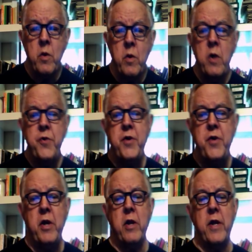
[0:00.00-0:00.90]

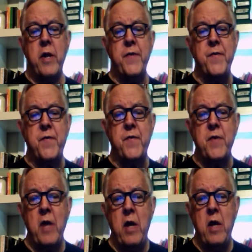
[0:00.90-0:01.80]
She lists
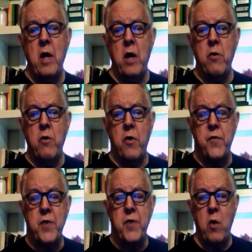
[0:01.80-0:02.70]
100 or
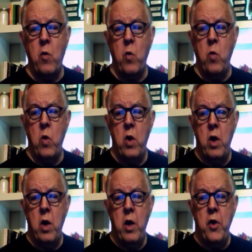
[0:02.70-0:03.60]
so
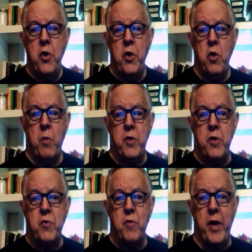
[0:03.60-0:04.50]
human
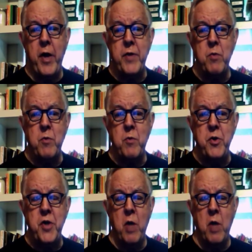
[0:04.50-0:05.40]
traits which we
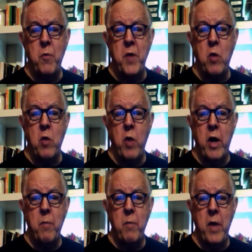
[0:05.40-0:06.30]
share with the
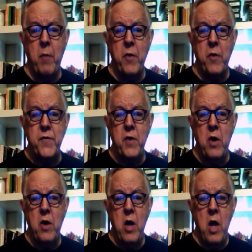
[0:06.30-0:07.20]
aquatic mammals
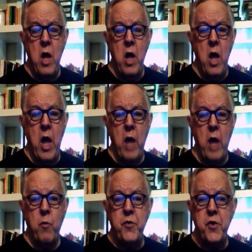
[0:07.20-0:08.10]
and
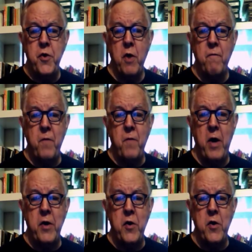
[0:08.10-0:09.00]
which you don't
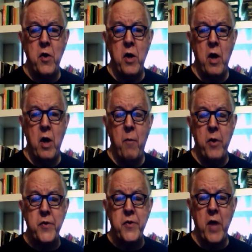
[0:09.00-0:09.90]
find
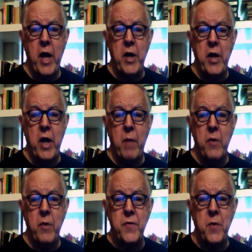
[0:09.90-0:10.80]
amongst land
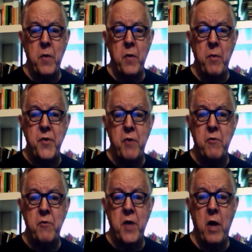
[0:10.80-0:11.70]
animals. The most
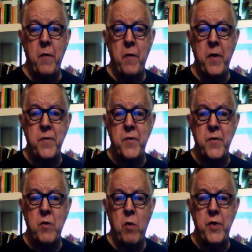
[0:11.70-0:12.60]
interesting, I think, is this
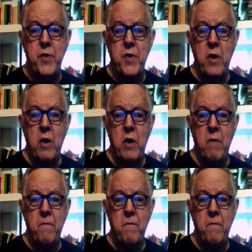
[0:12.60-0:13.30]
question of